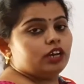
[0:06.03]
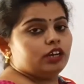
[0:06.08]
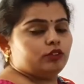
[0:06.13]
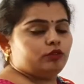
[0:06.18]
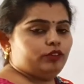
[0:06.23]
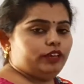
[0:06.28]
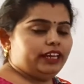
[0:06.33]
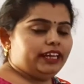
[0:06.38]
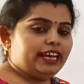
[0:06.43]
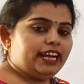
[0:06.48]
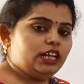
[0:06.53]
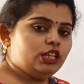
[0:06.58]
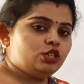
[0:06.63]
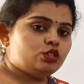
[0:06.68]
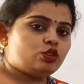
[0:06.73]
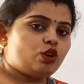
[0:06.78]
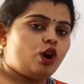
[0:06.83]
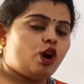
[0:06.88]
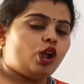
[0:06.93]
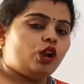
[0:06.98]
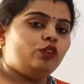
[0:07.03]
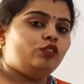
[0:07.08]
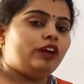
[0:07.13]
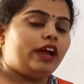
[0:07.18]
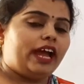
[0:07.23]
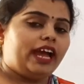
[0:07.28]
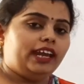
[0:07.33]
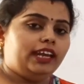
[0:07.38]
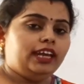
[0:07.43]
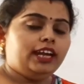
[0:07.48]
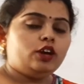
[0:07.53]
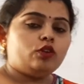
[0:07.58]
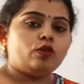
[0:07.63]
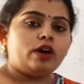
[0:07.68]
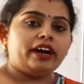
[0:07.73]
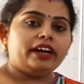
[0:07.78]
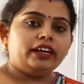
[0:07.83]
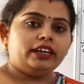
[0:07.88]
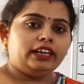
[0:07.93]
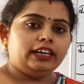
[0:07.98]
We can solve any
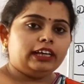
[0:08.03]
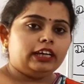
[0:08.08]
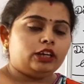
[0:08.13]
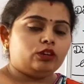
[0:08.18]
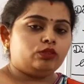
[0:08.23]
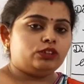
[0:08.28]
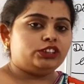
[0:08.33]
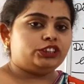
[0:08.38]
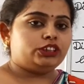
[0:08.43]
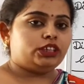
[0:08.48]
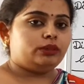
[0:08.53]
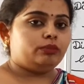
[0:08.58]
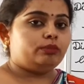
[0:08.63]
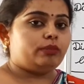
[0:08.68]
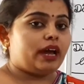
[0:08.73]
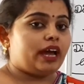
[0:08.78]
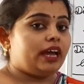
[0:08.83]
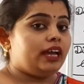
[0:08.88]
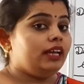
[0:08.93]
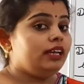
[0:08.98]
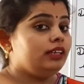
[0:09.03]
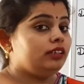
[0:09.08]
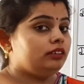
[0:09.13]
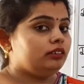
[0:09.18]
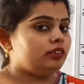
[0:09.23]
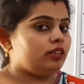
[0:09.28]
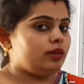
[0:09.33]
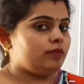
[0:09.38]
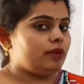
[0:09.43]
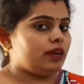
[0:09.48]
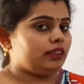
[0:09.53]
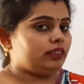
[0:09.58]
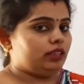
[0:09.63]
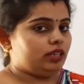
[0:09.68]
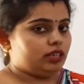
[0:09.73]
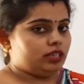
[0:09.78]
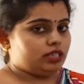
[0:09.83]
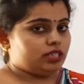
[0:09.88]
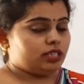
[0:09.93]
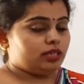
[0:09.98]
quadratic equation by three
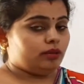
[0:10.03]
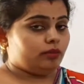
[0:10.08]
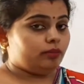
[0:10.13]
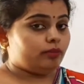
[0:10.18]
methods.